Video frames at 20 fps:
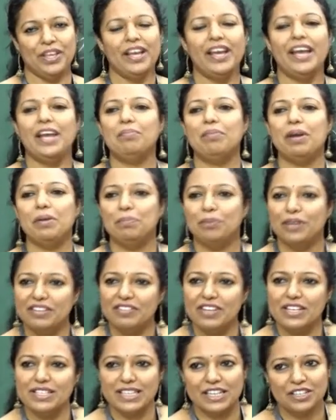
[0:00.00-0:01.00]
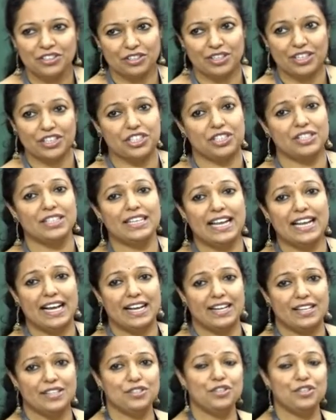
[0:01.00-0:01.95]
In my previous introduction class,